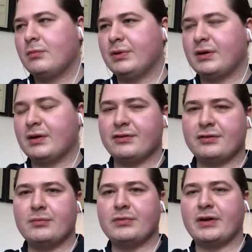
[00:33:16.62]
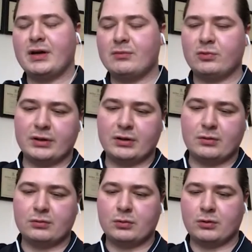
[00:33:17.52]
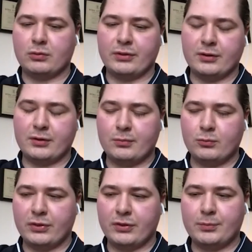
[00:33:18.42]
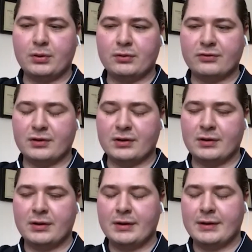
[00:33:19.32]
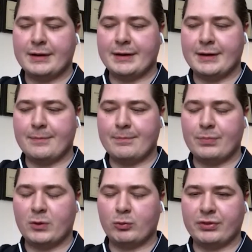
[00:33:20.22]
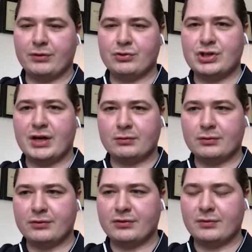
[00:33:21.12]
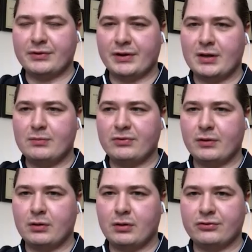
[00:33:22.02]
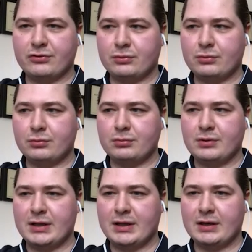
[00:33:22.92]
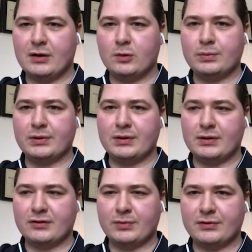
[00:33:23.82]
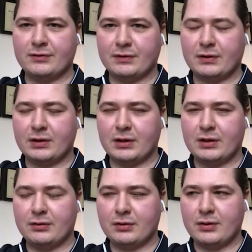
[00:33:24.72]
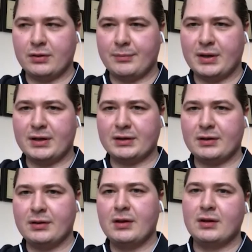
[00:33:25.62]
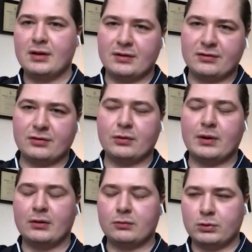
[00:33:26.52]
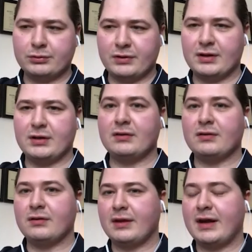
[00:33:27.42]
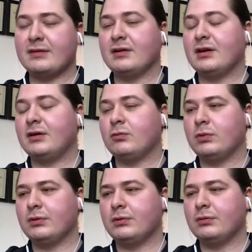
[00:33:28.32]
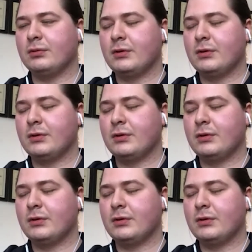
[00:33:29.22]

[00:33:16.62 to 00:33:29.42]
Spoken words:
Because sometimes when I go to work with a person, with their chakras, sometimes they'll also need help in a specific area of the body. And so I'll rotate it to that, and I will